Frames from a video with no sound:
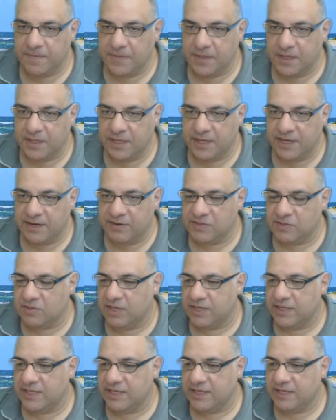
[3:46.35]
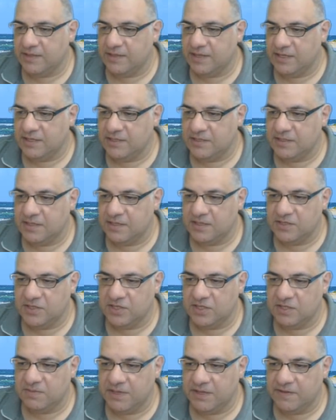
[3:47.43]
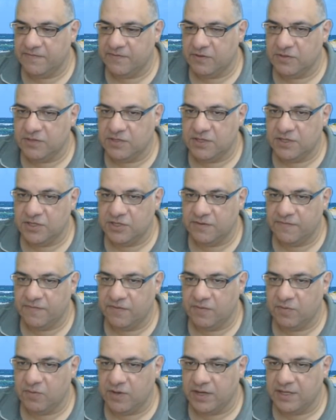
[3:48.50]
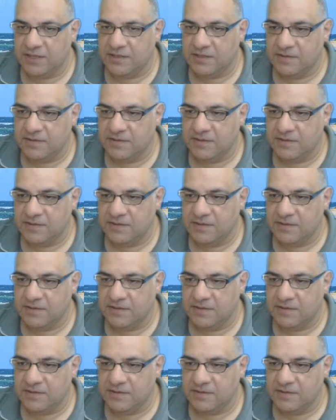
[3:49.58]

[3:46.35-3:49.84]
it carries on like that. It's it's just the big advantage for white.